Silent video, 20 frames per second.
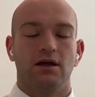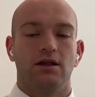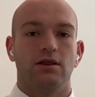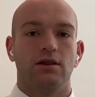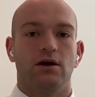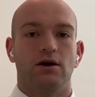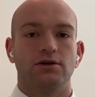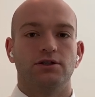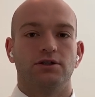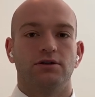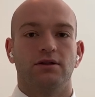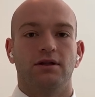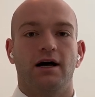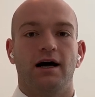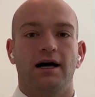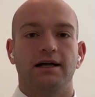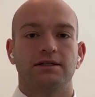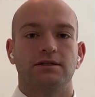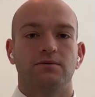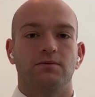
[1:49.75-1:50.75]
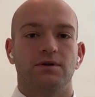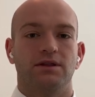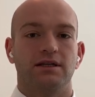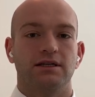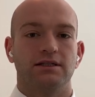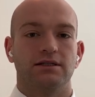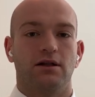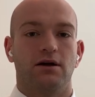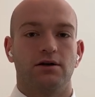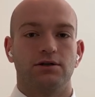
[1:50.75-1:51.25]
larger lots with
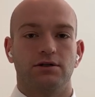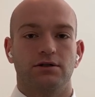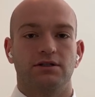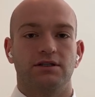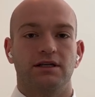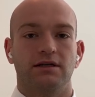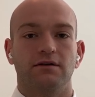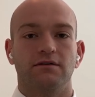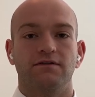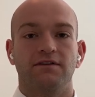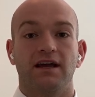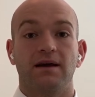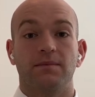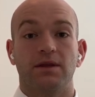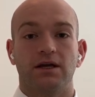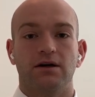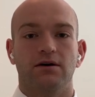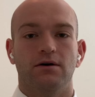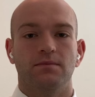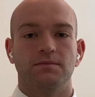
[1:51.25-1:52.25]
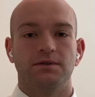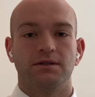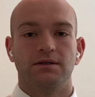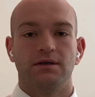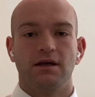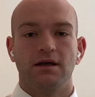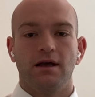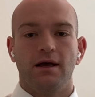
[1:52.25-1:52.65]
these larger single family homes.